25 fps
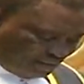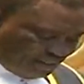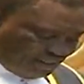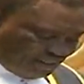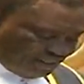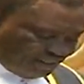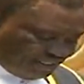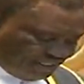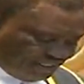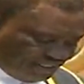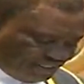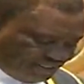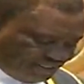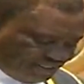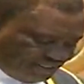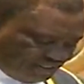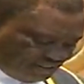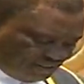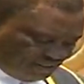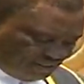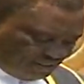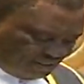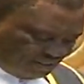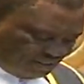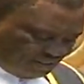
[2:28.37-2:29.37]
Indeed,
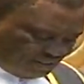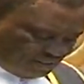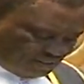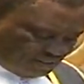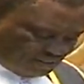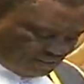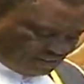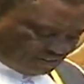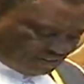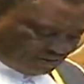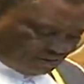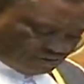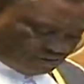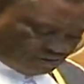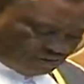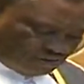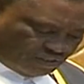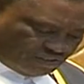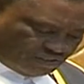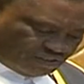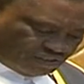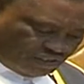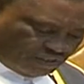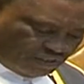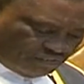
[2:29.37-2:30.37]
there is also
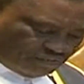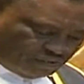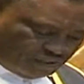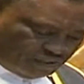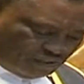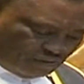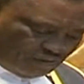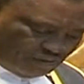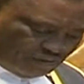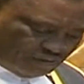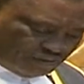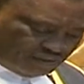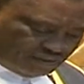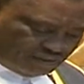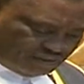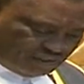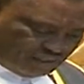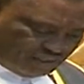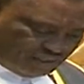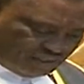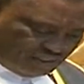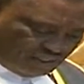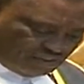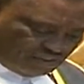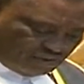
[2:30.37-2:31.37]
the same sequence
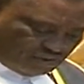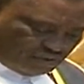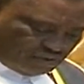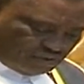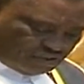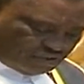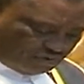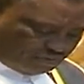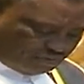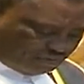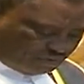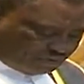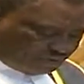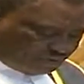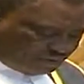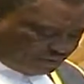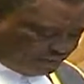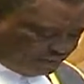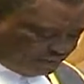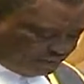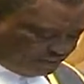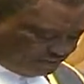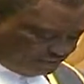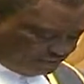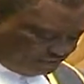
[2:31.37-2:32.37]
in a judicial
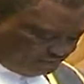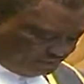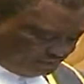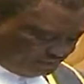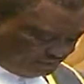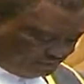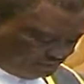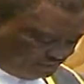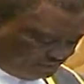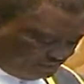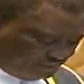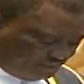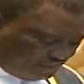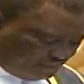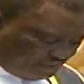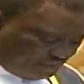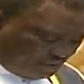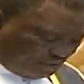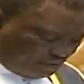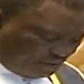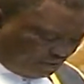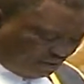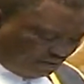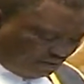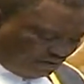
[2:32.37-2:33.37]
proceeding.
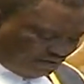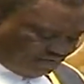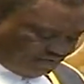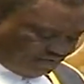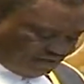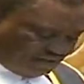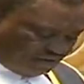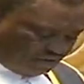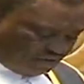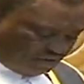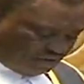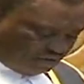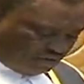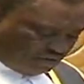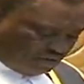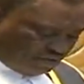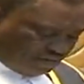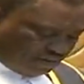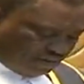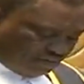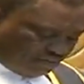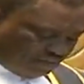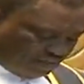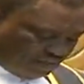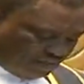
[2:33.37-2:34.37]
However, the Honourable
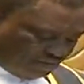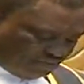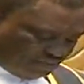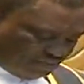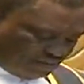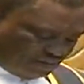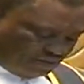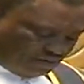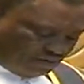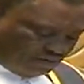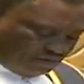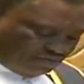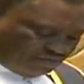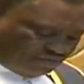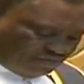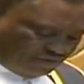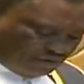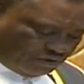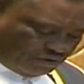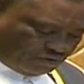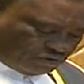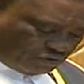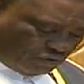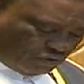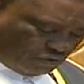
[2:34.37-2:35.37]
Member
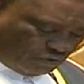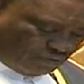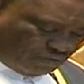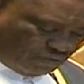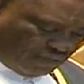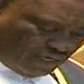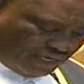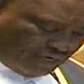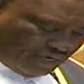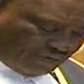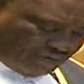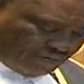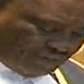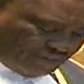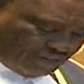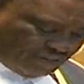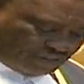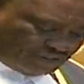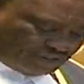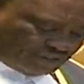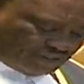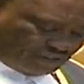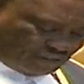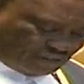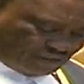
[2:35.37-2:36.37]
failed to comply with
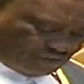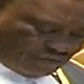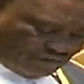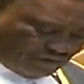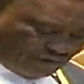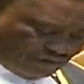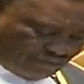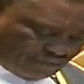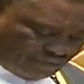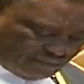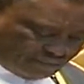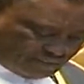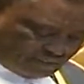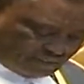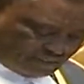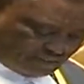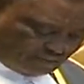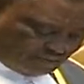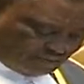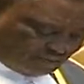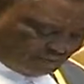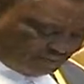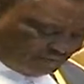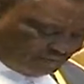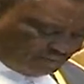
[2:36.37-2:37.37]
this requirement.
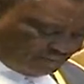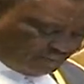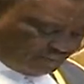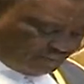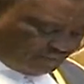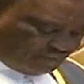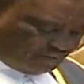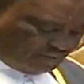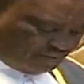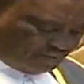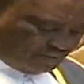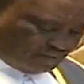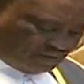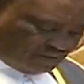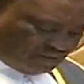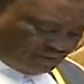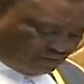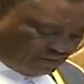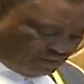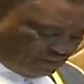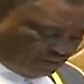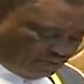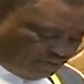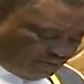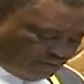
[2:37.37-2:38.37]
The
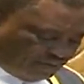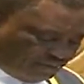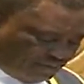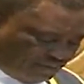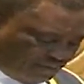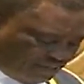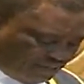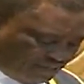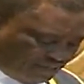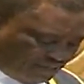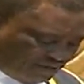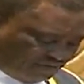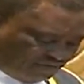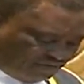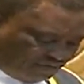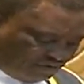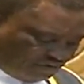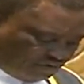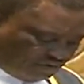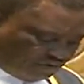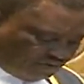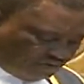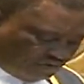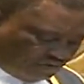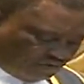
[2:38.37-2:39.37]
Honourable Member
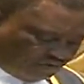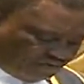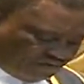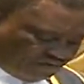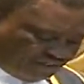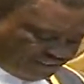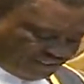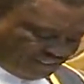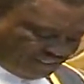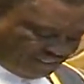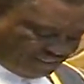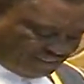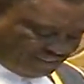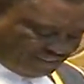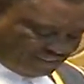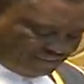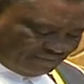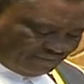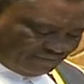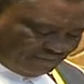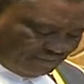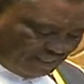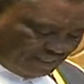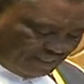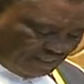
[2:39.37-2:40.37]
therefore forfeited
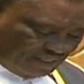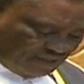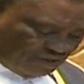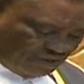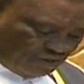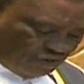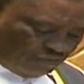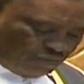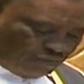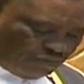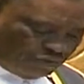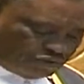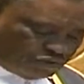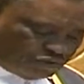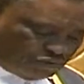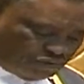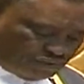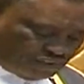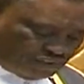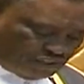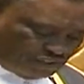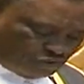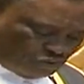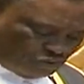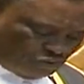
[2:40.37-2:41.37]
the
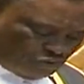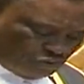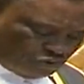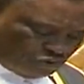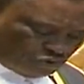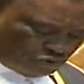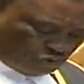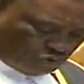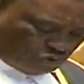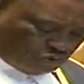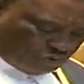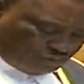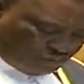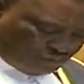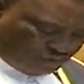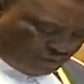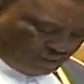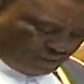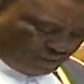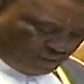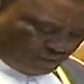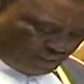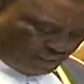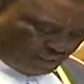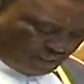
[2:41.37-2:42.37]
opportunity to do so
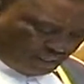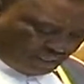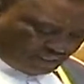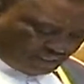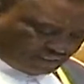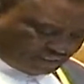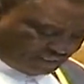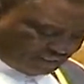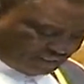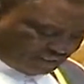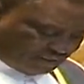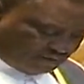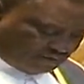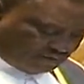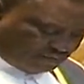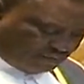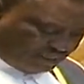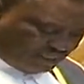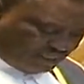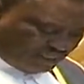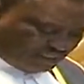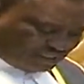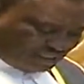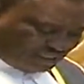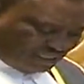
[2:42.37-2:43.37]
as set out
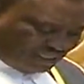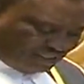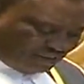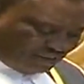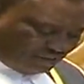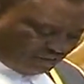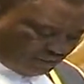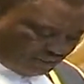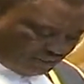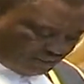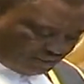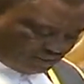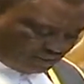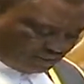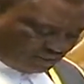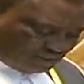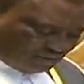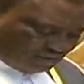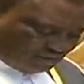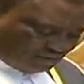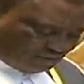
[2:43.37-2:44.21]
by the standing orders.